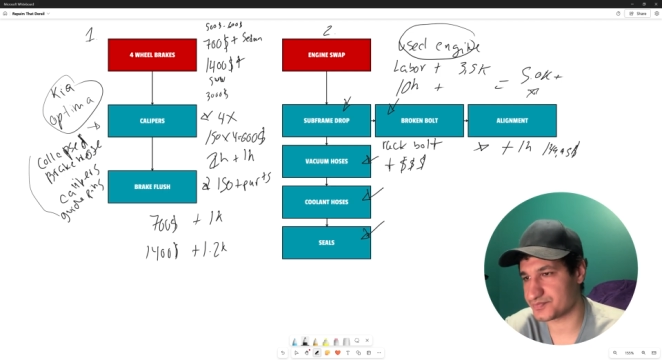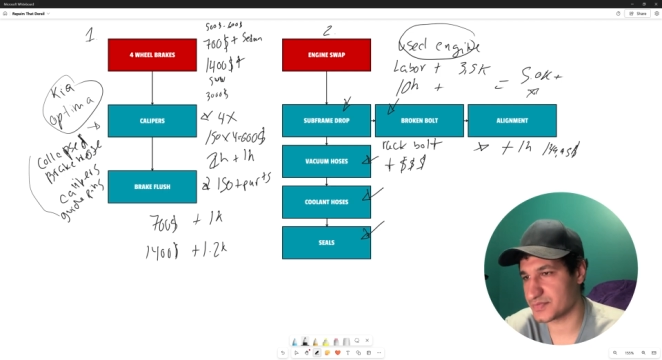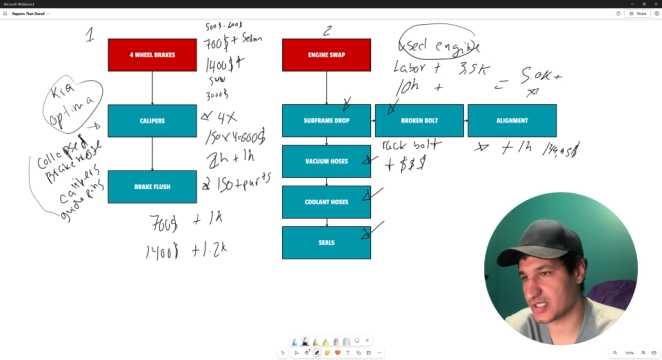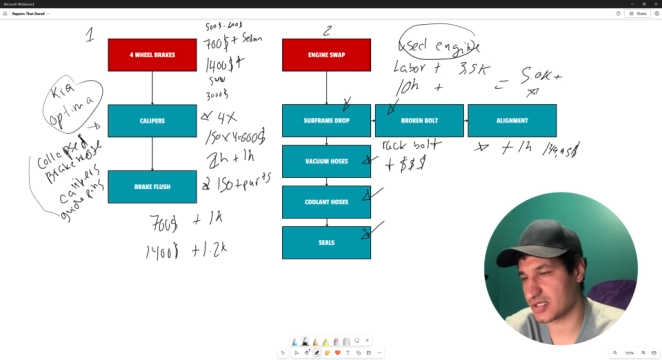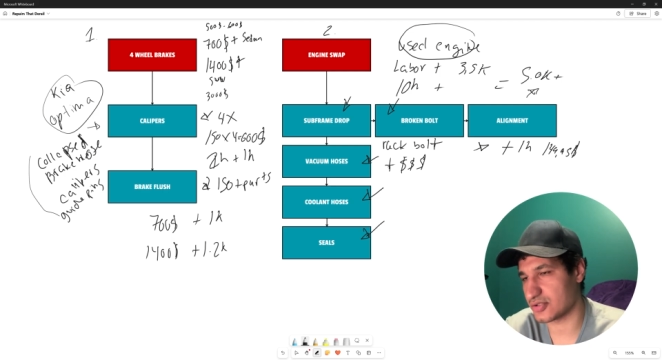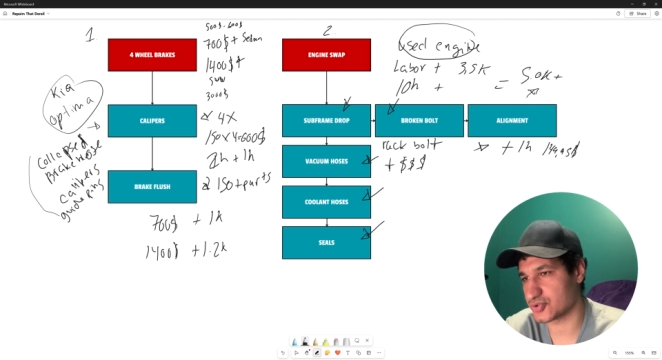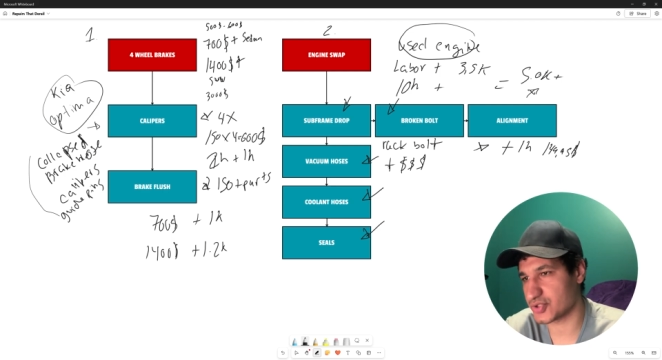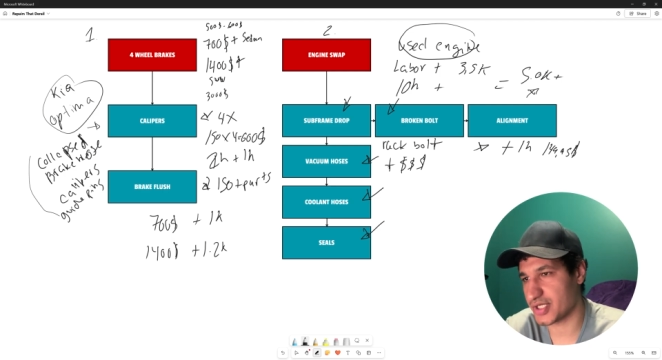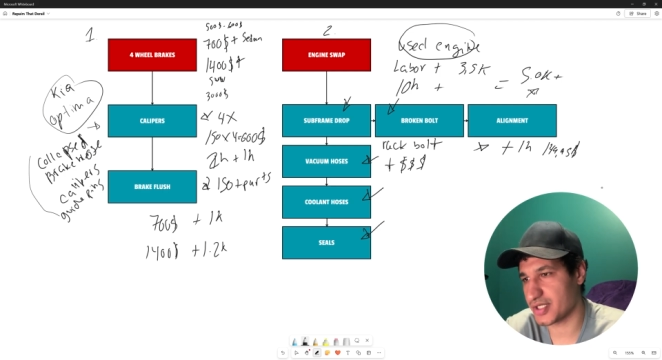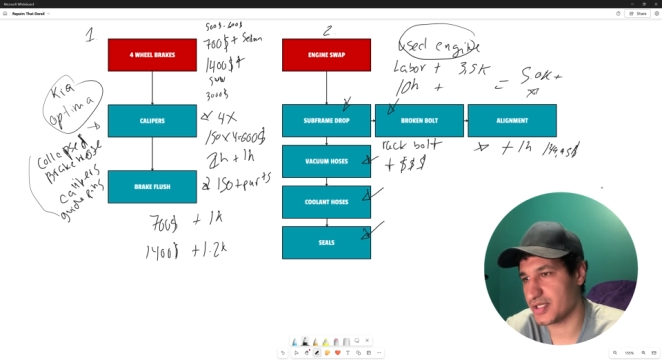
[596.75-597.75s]
they get all
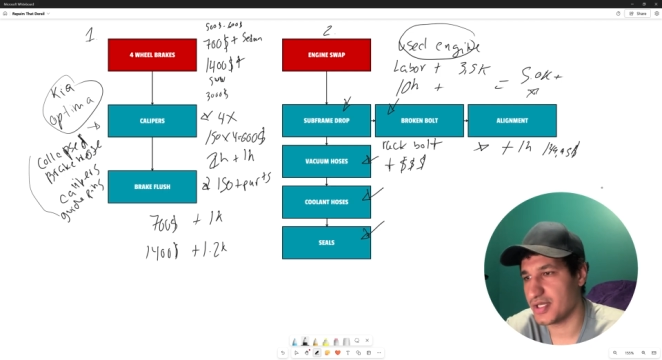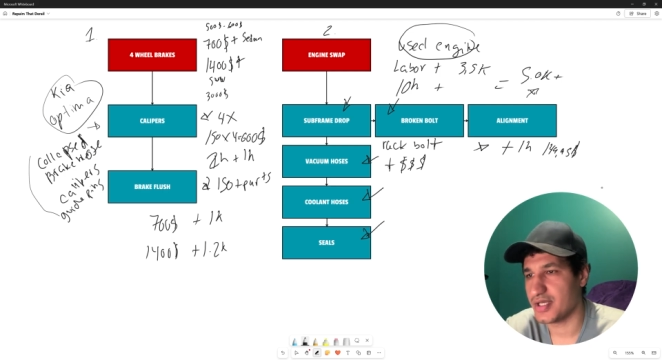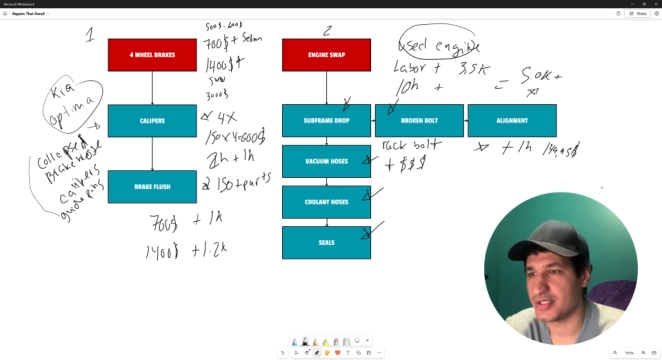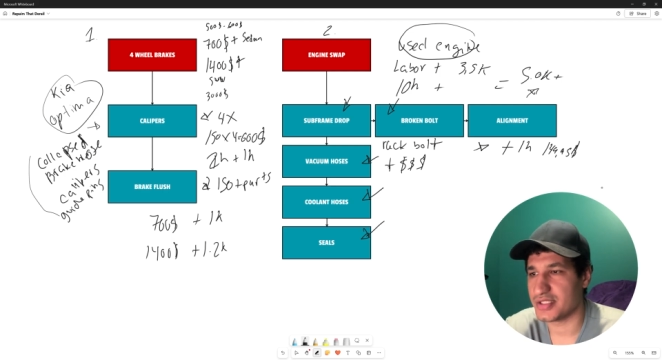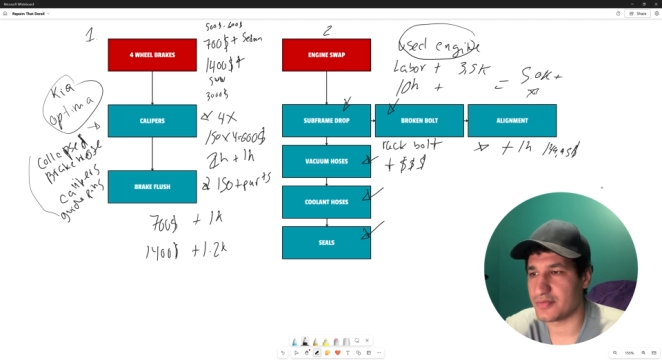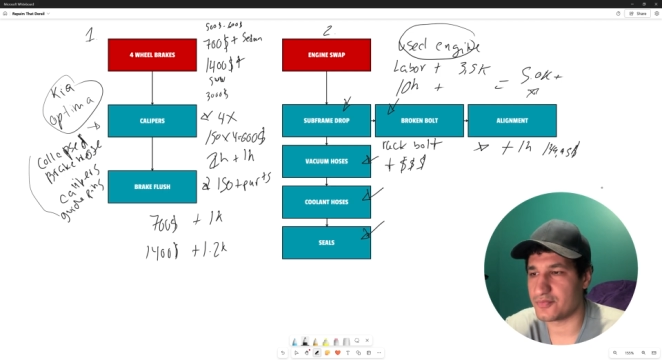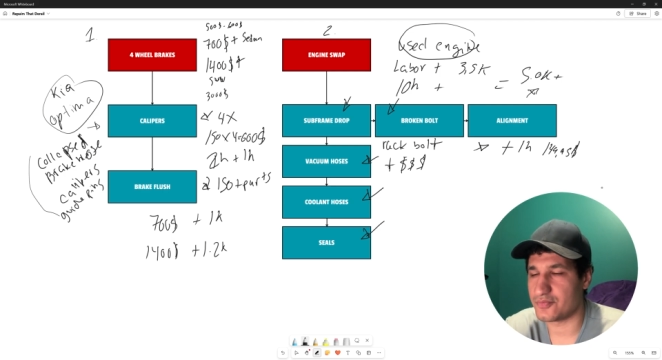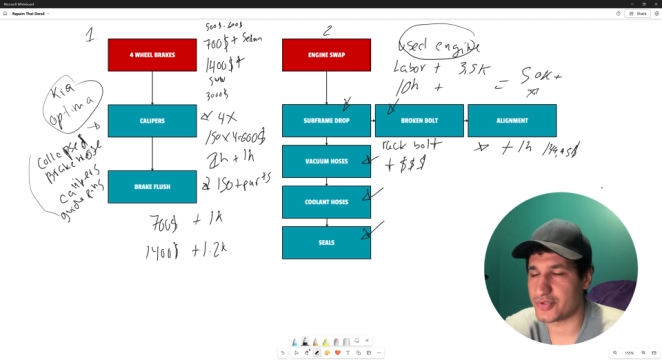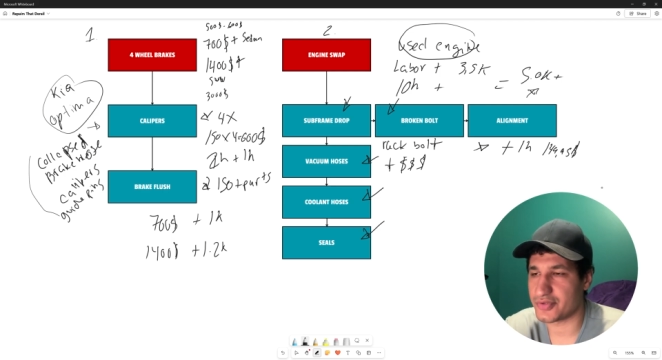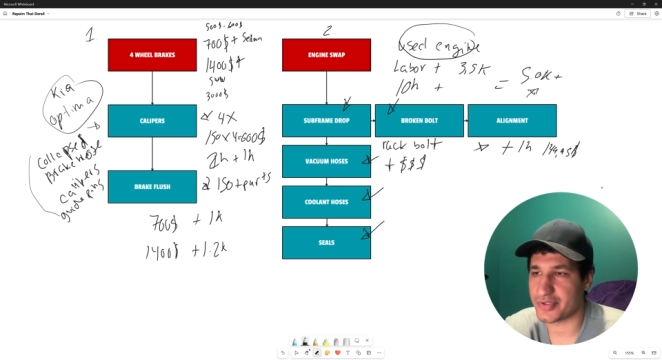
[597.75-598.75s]
dry, they
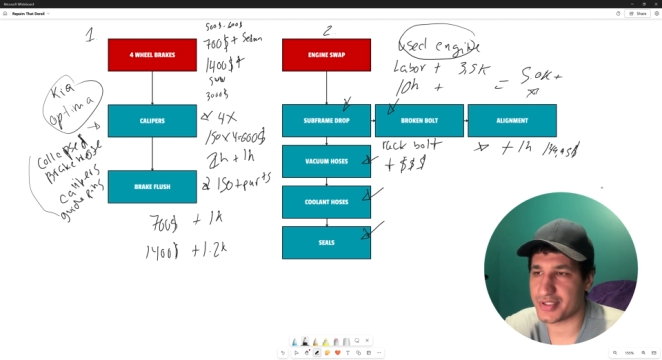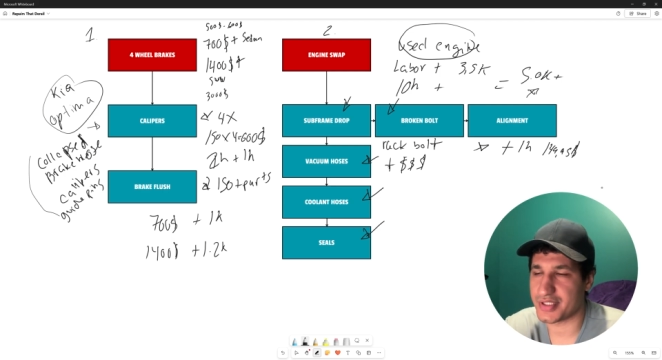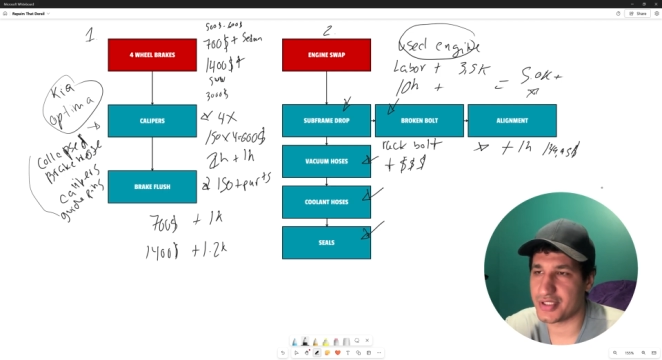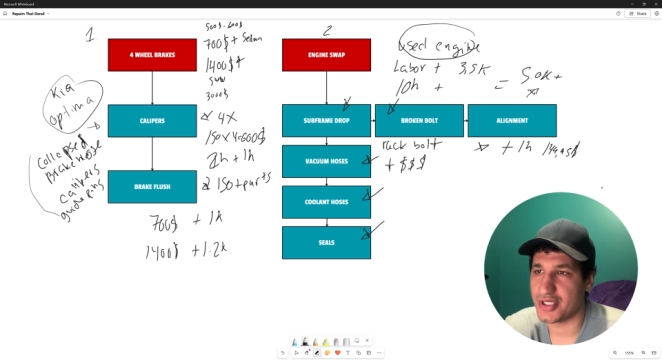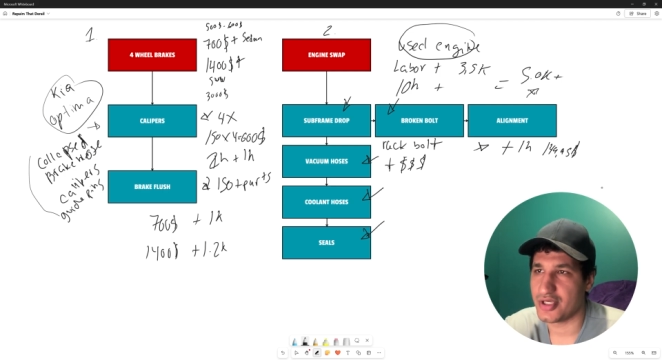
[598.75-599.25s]
brittle, and then